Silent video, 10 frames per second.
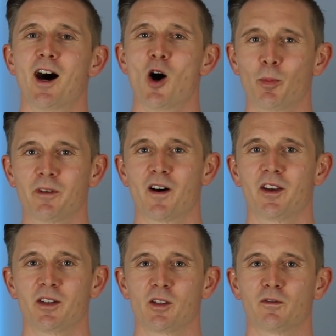I hope you
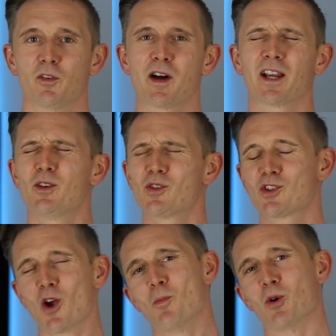found it useful. Thank you
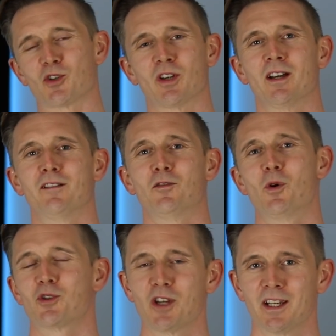so much for
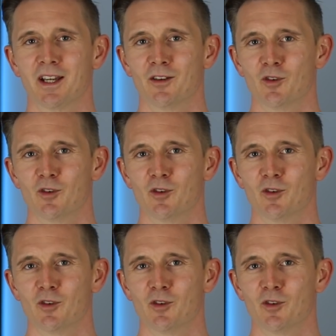watching.